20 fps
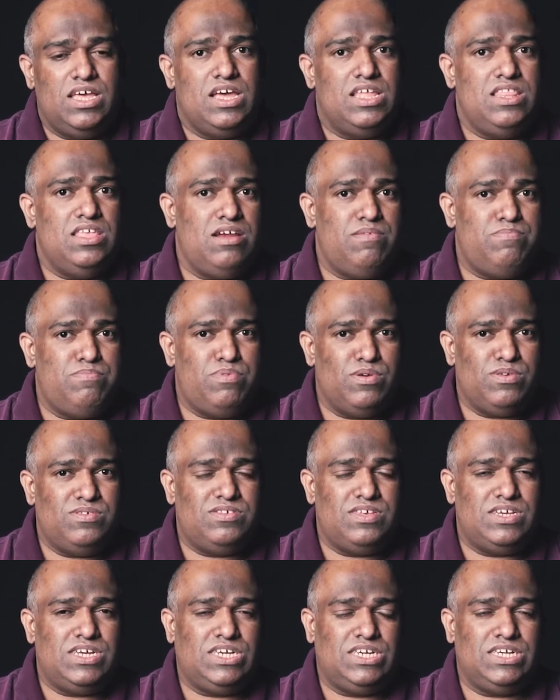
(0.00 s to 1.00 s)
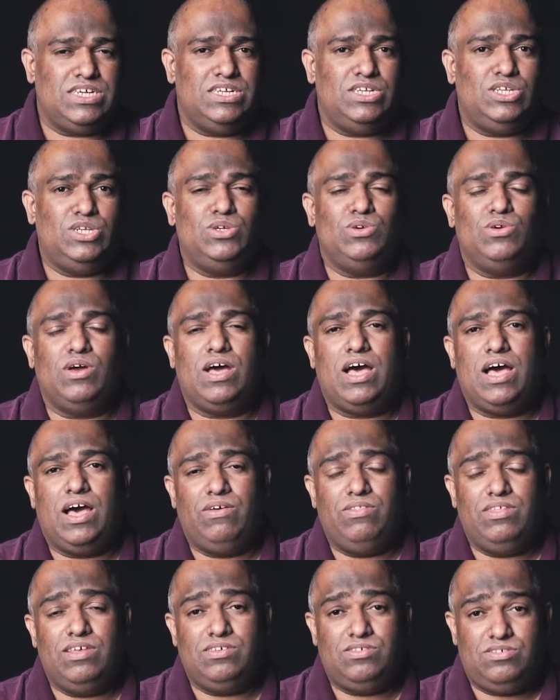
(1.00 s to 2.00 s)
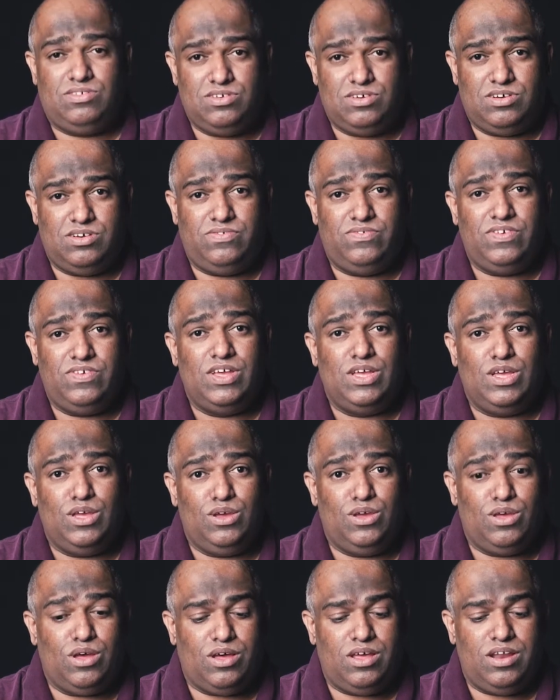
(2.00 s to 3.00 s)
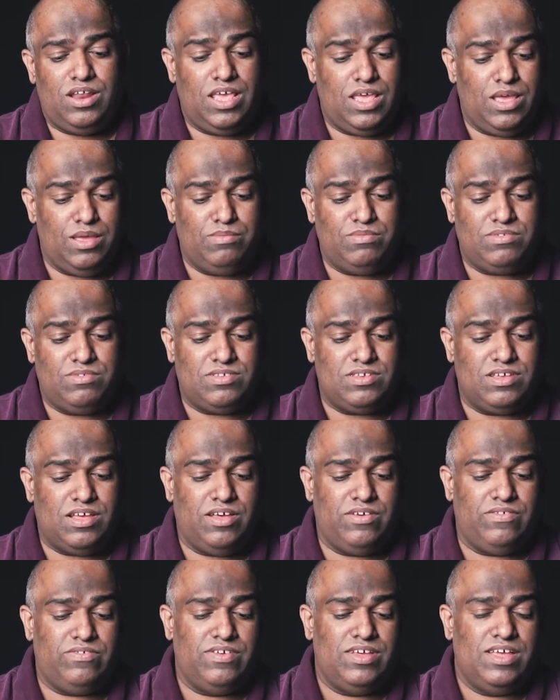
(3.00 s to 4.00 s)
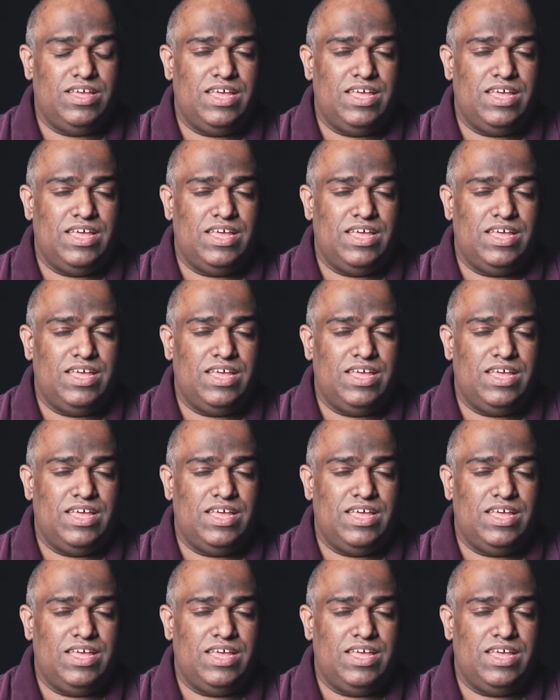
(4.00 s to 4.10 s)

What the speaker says: their position to how they serve God himself.